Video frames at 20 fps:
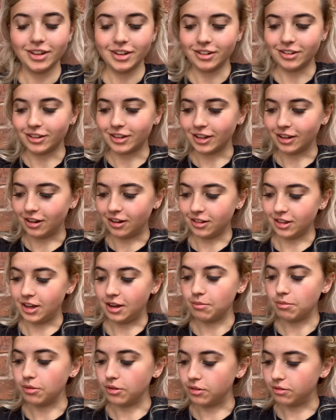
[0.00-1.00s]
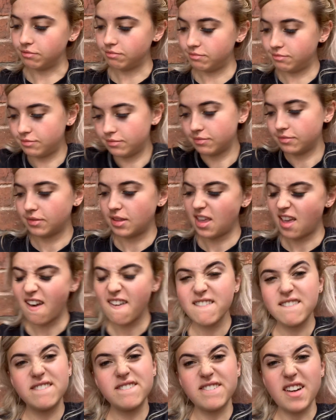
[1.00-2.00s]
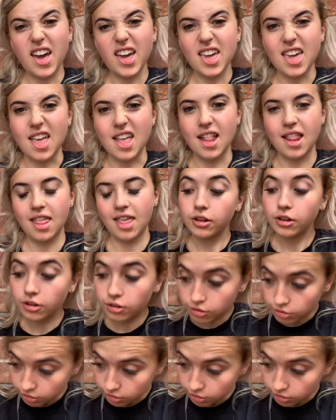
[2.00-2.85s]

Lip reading: looking like that, but fuck it. Good